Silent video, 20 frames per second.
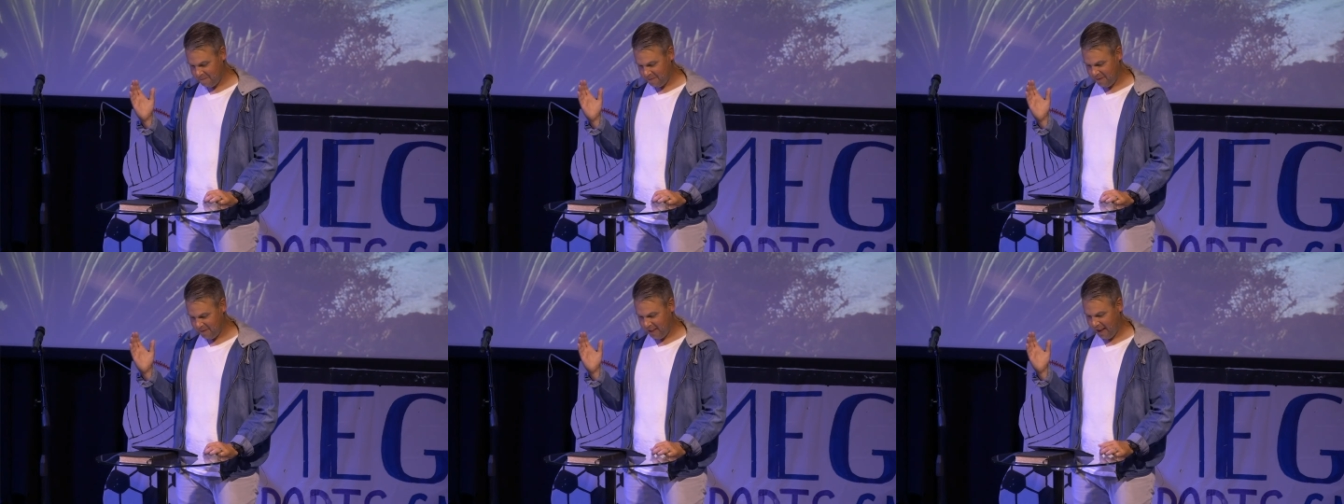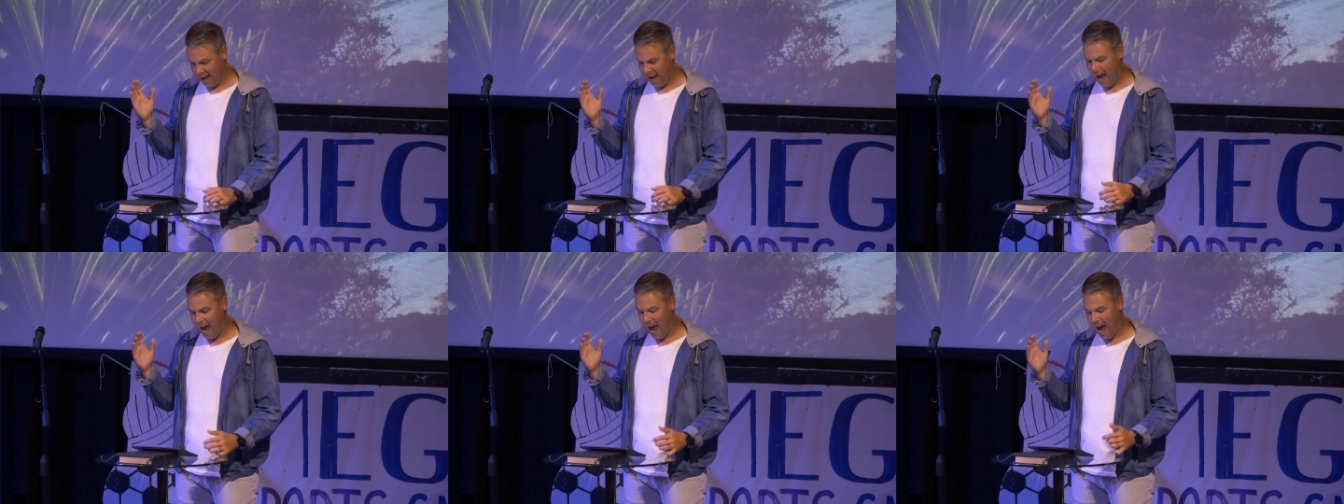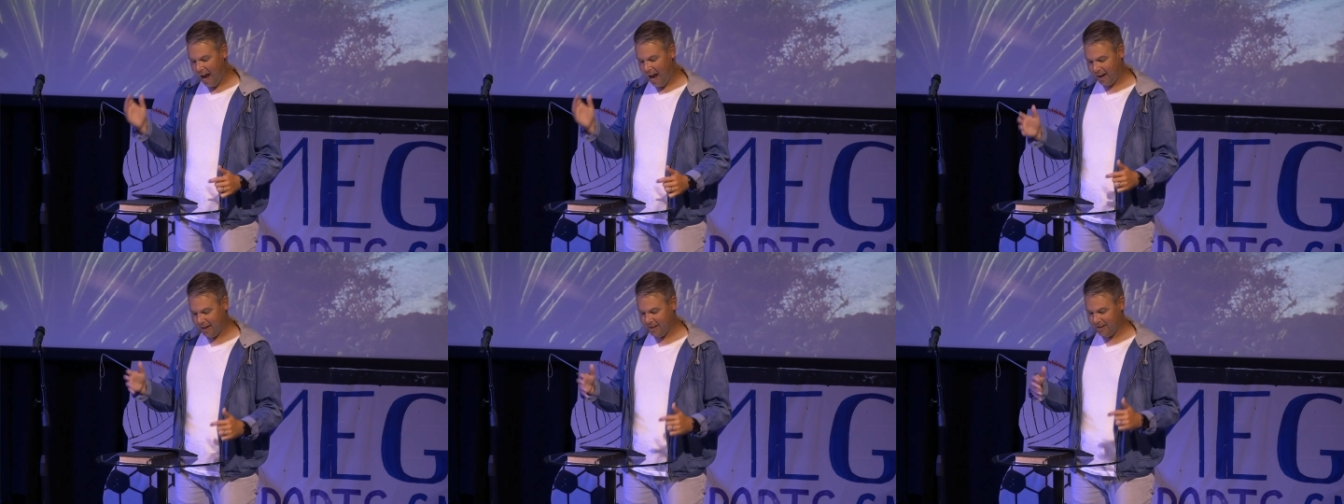they
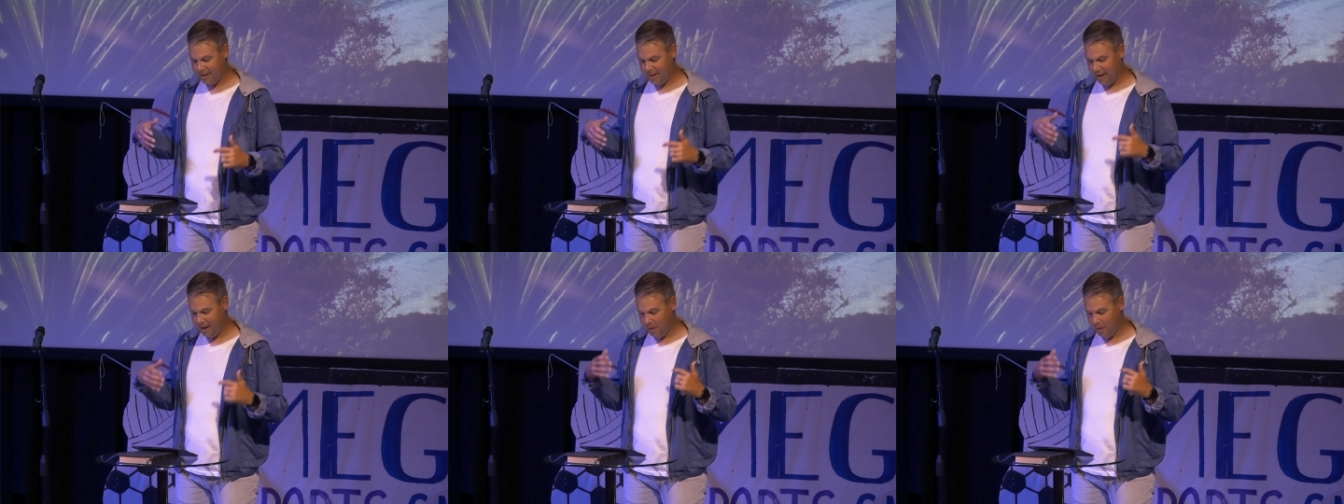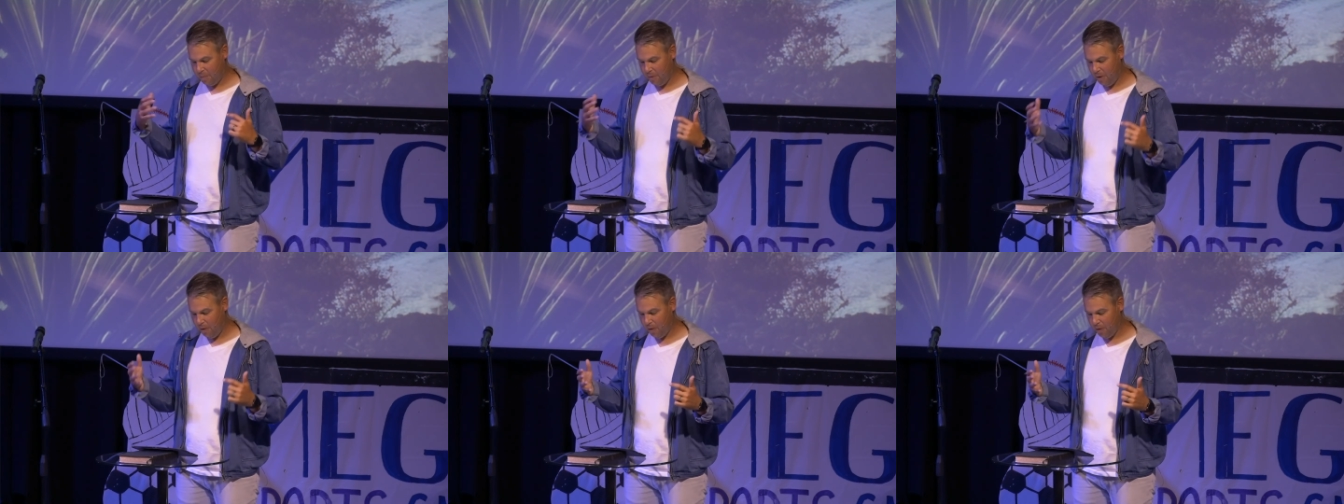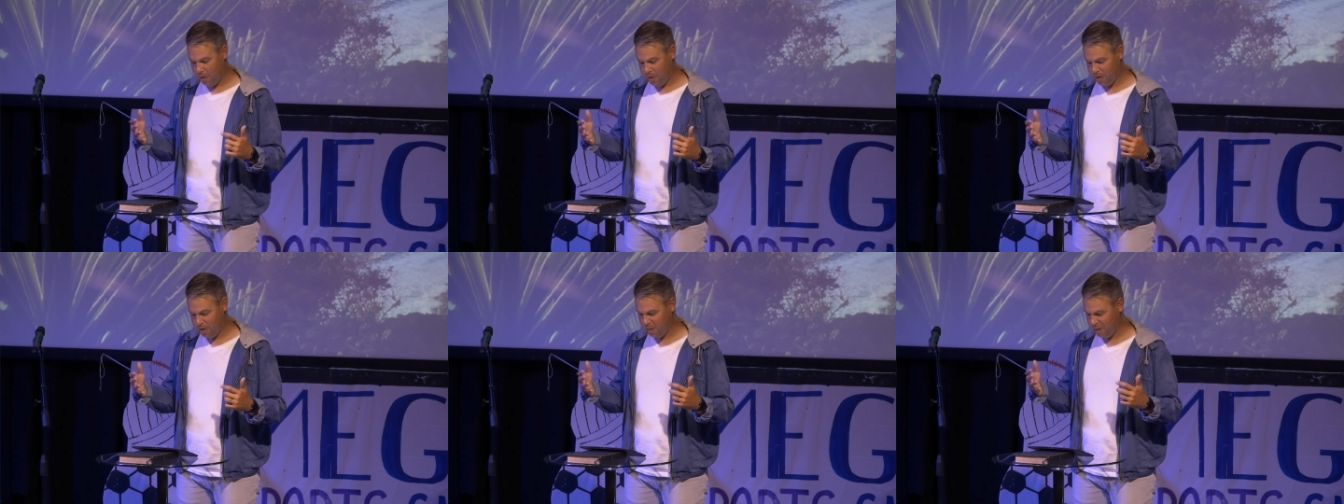act and
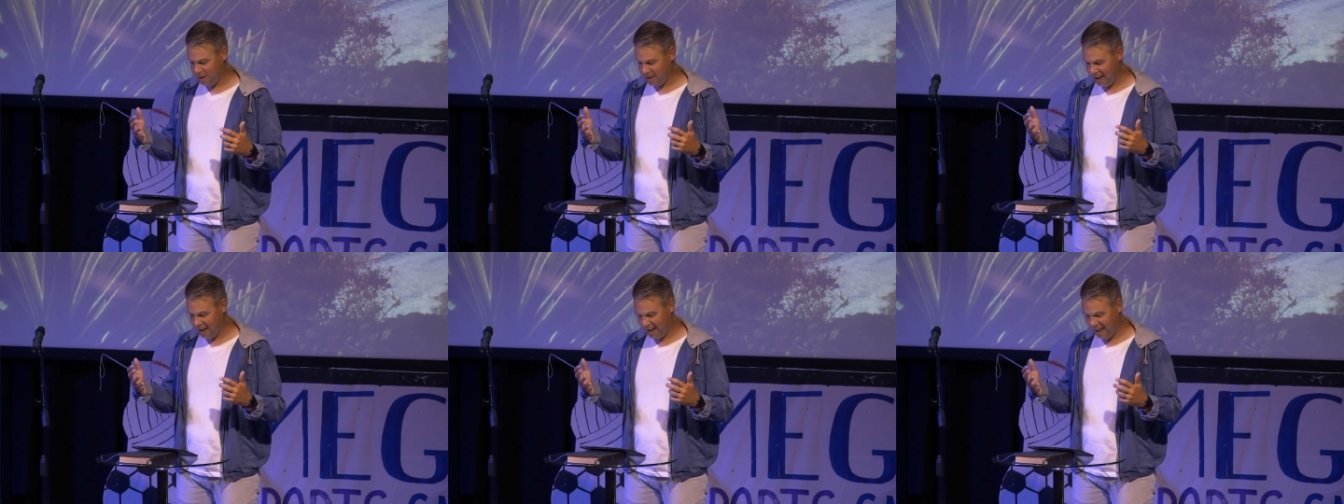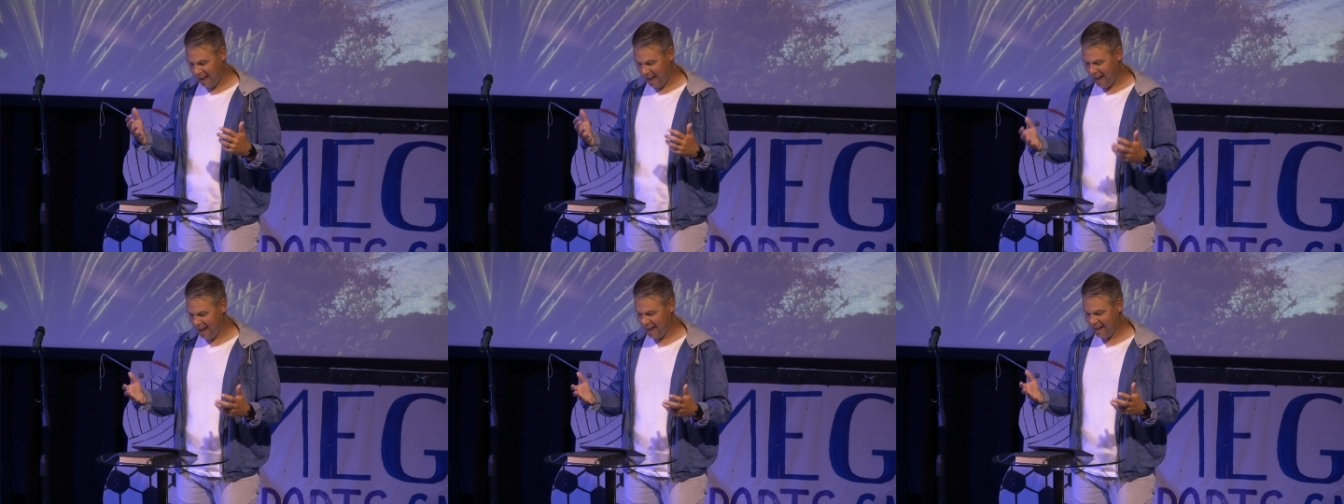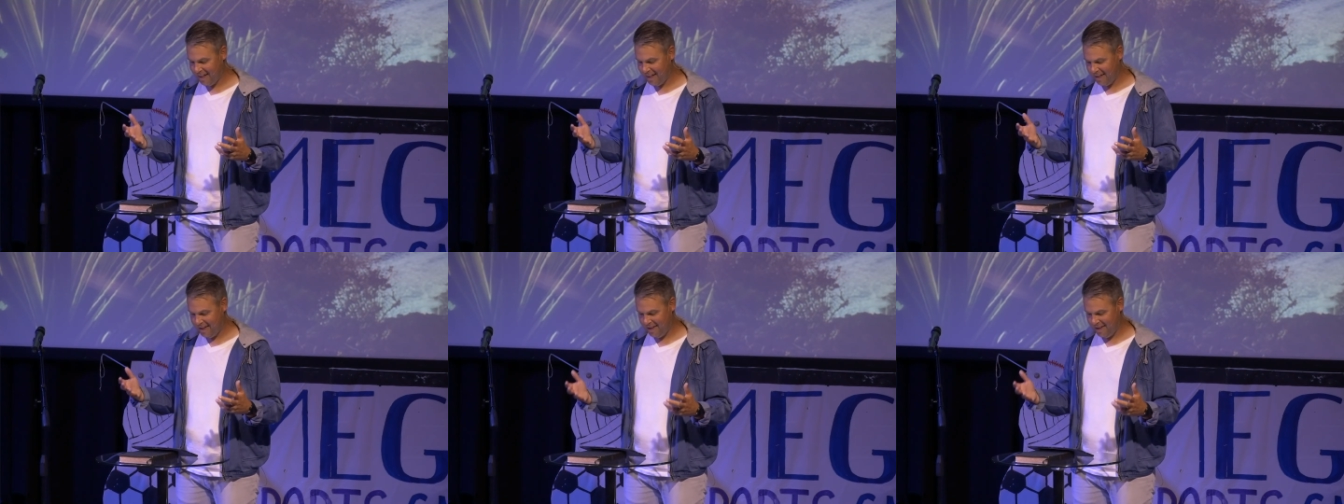oppose what they can't